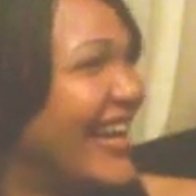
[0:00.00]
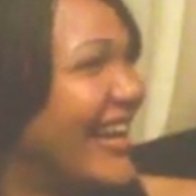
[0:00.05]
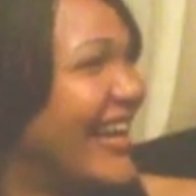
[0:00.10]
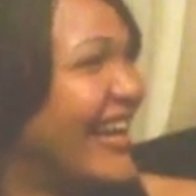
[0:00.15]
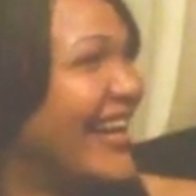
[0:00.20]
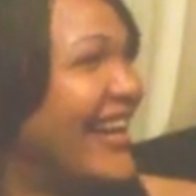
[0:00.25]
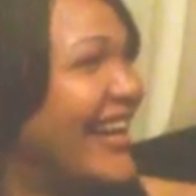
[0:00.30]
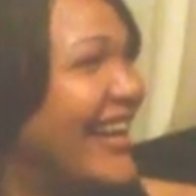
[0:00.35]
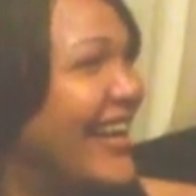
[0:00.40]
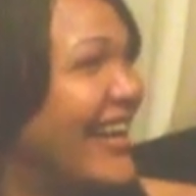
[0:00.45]

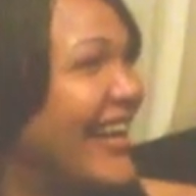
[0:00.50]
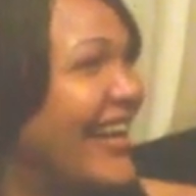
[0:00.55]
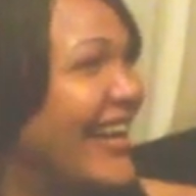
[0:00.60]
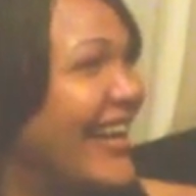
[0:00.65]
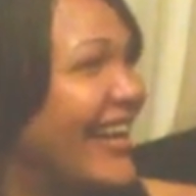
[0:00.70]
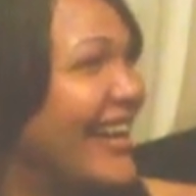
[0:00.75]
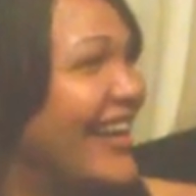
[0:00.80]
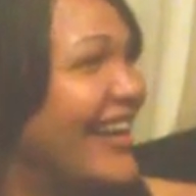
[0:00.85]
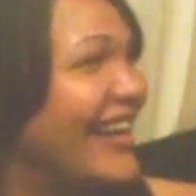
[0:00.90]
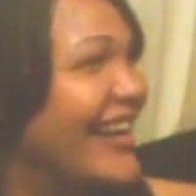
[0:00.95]

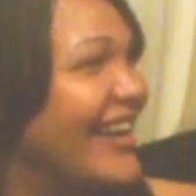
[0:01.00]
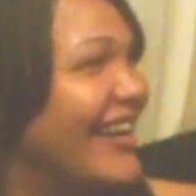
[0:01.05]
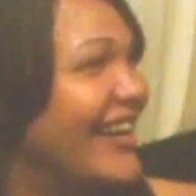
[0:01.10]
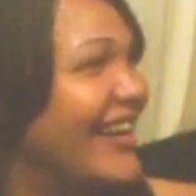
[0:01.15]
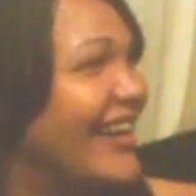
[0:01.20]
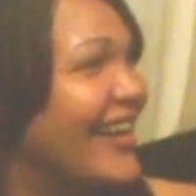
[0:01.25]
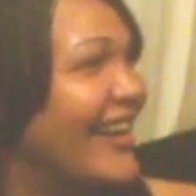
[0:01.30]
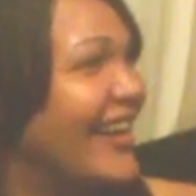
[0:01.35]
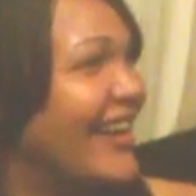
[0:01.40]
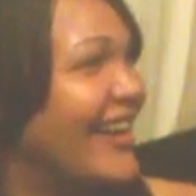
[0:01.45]

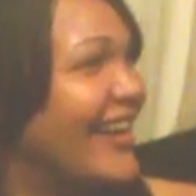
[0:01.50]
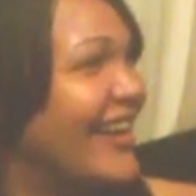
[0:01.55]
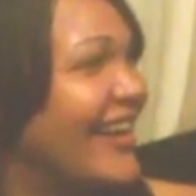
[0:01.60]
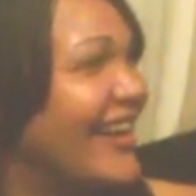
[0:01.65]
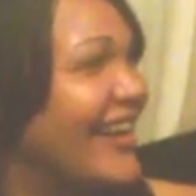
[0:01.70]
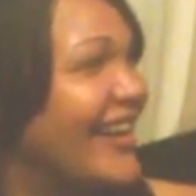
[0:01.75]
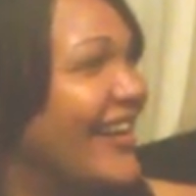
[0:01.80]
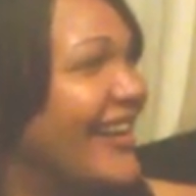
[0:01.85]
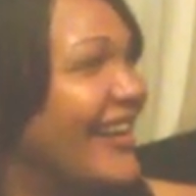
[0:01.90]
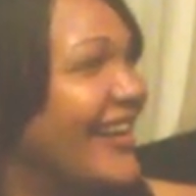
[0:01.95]

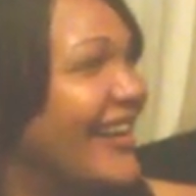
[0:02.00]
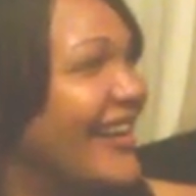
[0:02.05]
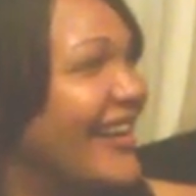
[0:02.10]
This person isn't speaking.